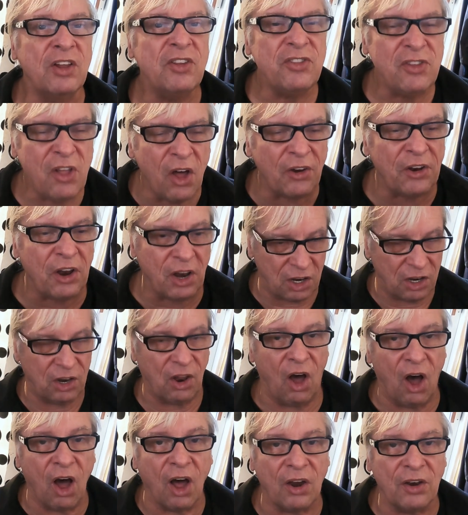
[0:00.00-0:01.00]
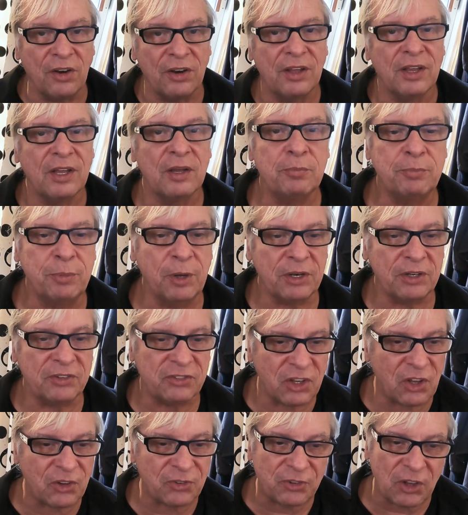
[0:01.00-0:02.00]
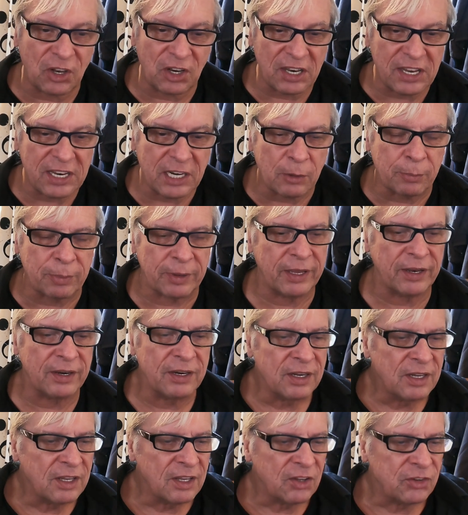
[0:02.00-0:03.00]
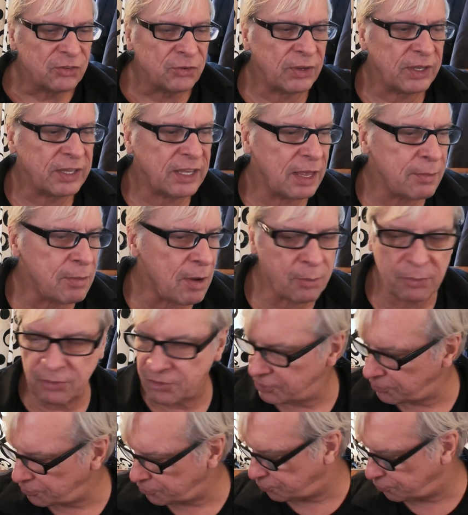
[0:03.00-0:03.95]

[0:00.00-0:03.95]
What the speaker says: Not a lot, but just a little bit. So I came up with this